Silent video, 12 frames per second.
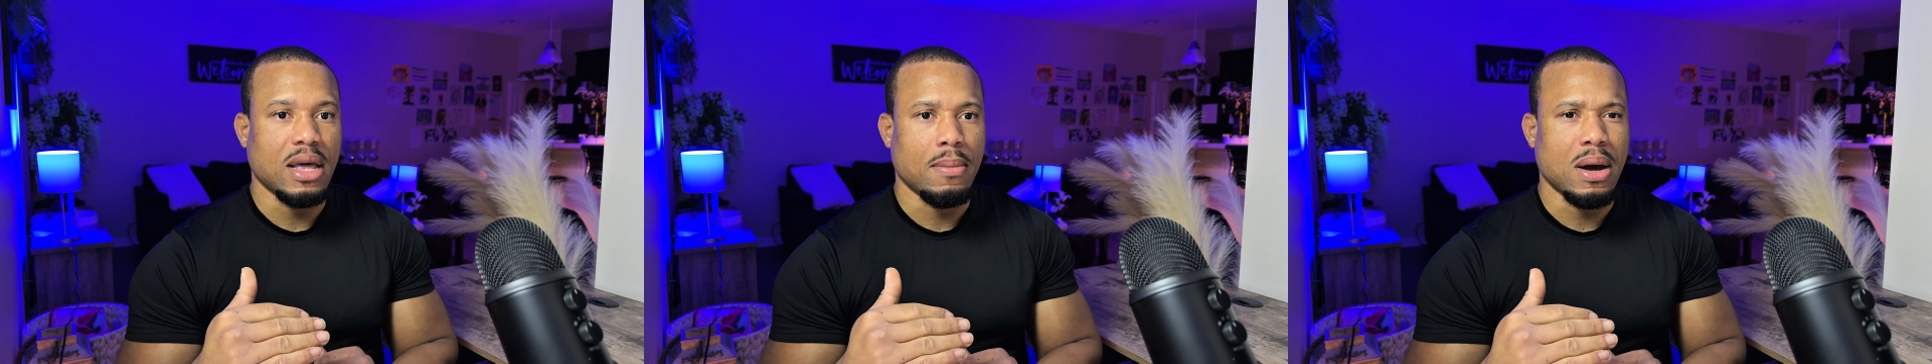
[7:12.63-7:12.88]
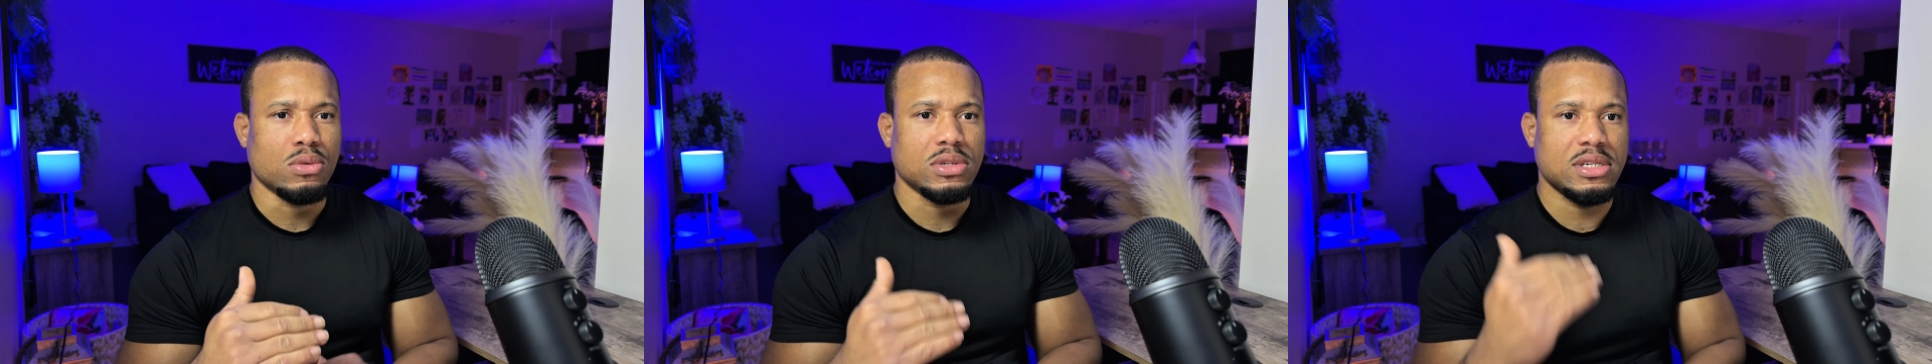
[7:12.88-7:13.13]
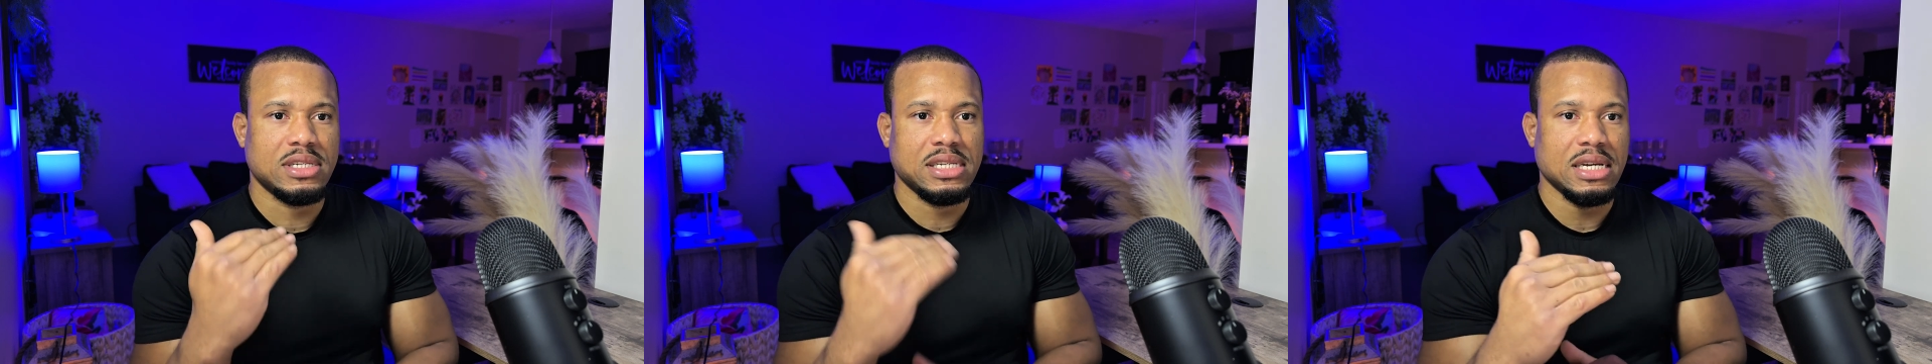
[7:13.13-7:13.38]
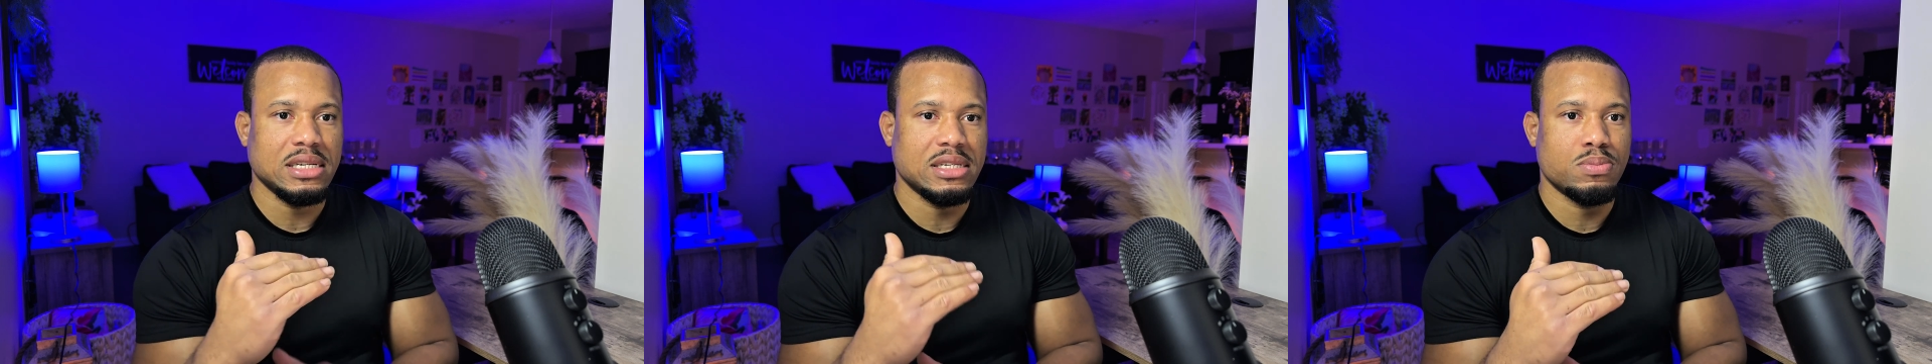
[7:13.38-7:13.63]
about
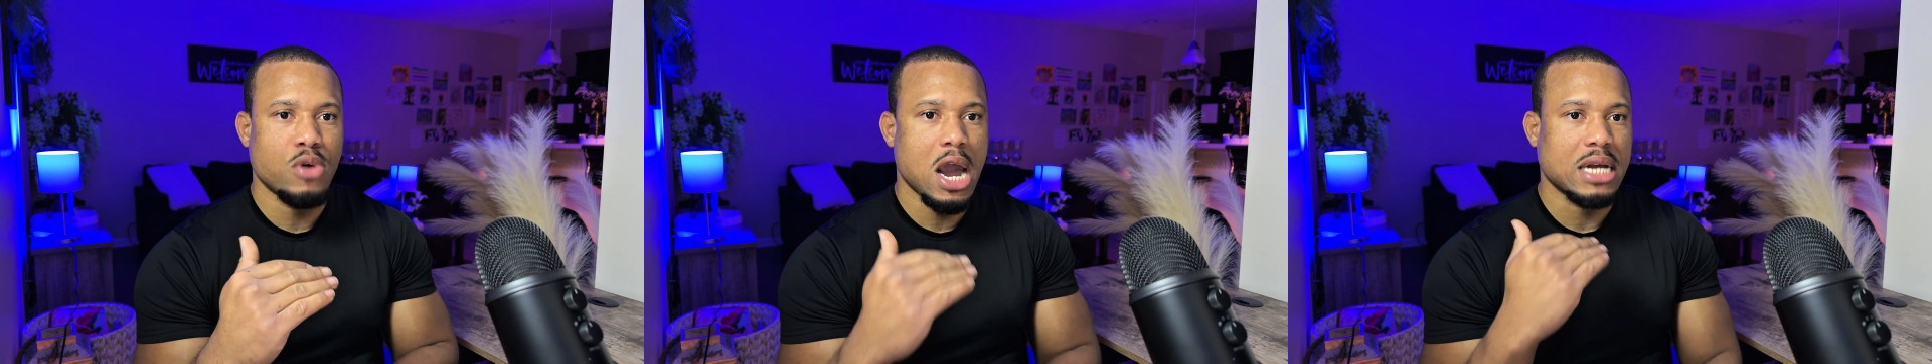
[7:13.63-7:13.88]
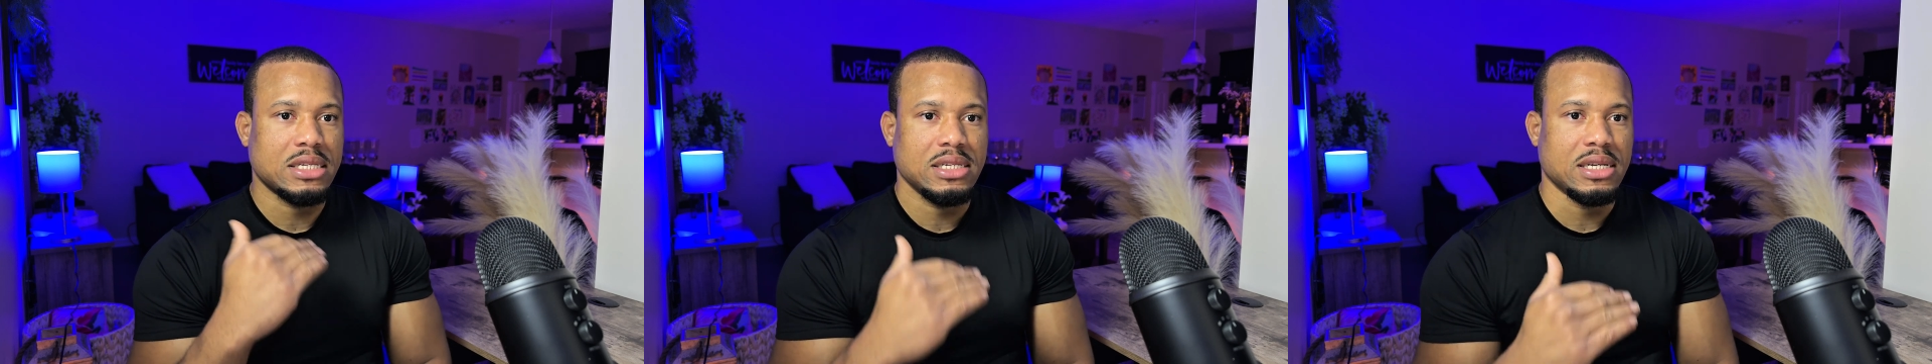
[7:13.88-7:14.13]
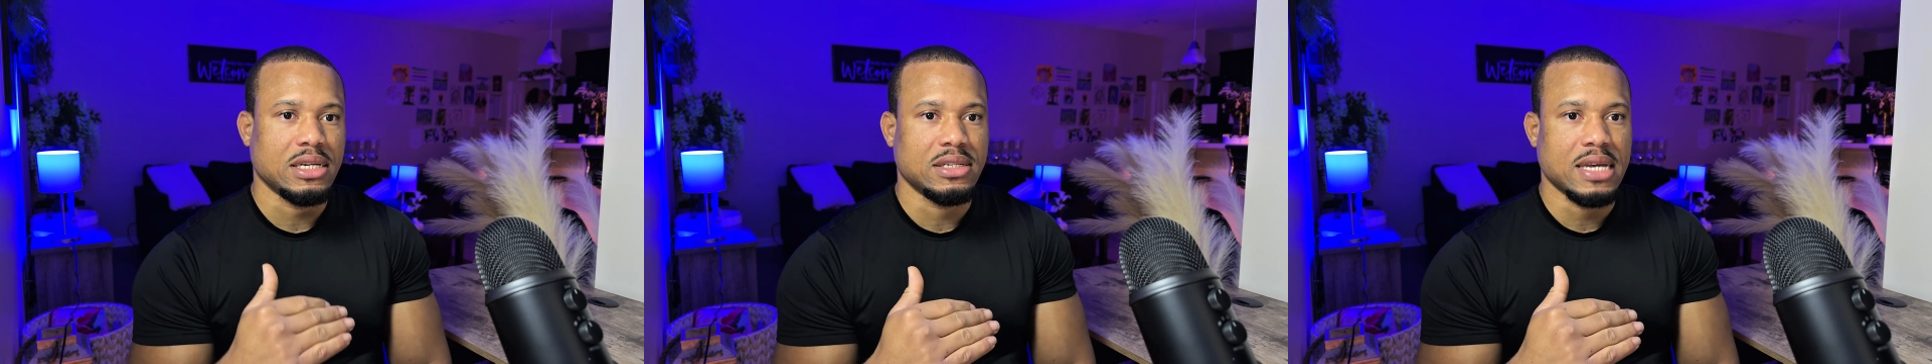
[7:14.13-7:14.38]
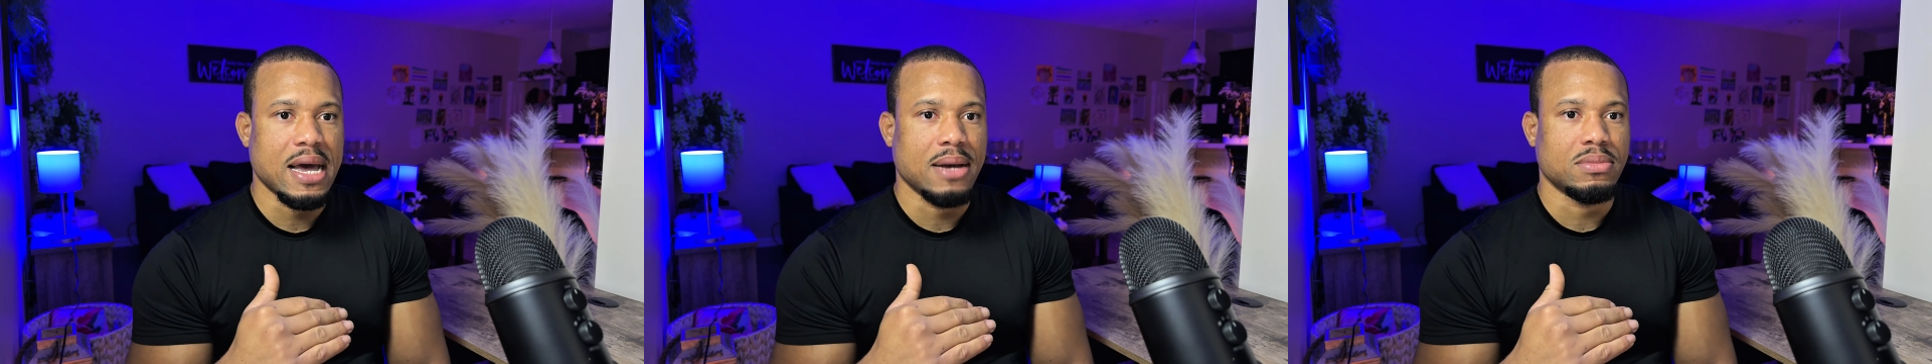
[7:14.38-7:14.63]
6 practice
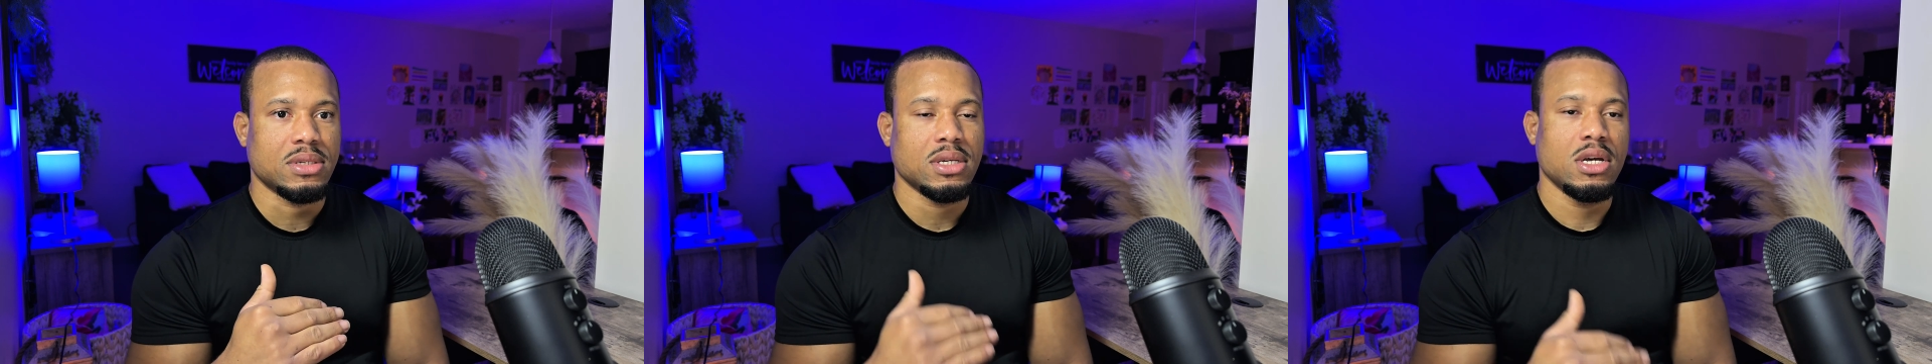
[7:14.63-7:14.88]
exams.